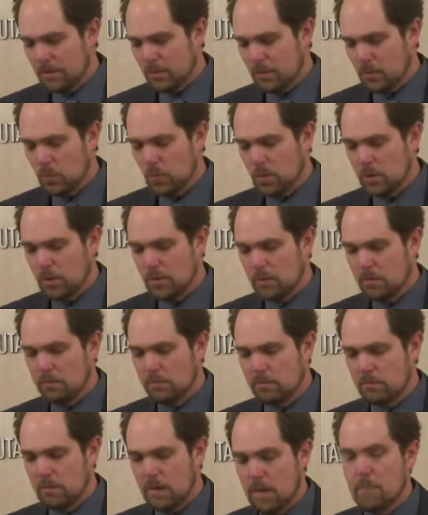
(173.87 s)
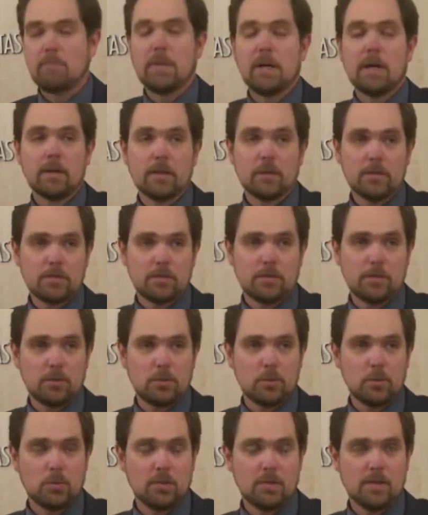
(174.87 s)
were embarrassed to
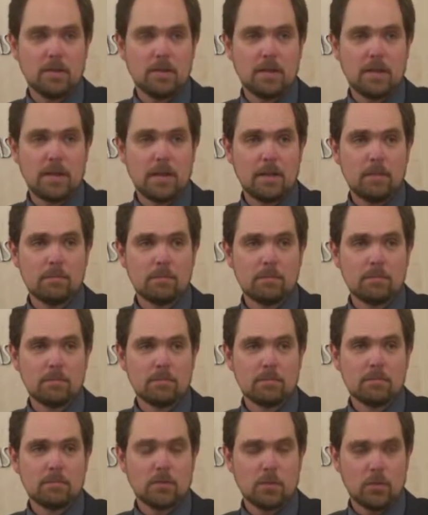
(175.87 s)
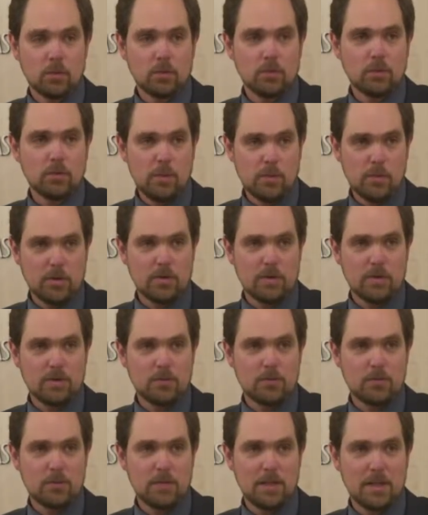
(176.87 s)
use the name Social Democrats
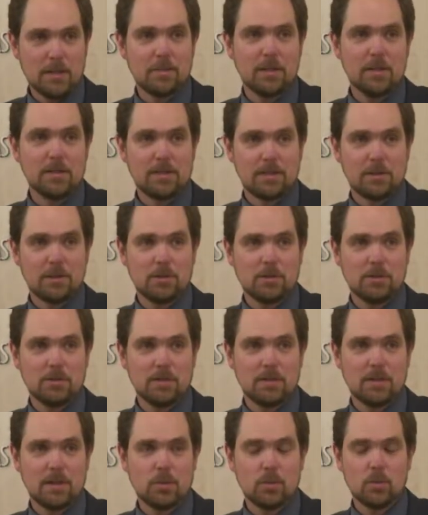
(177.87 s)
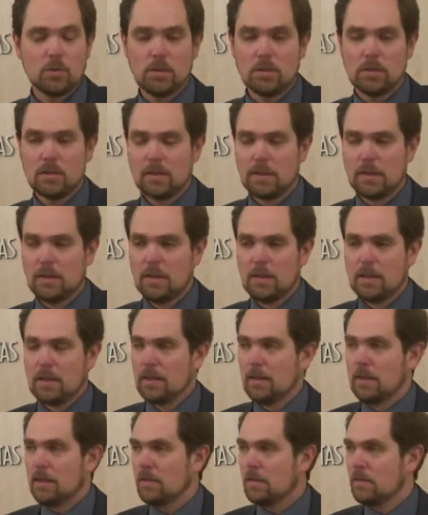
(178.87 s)
for many, many years. They were,
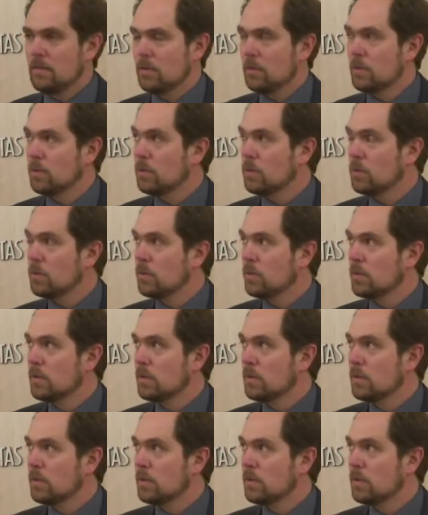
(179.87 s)
until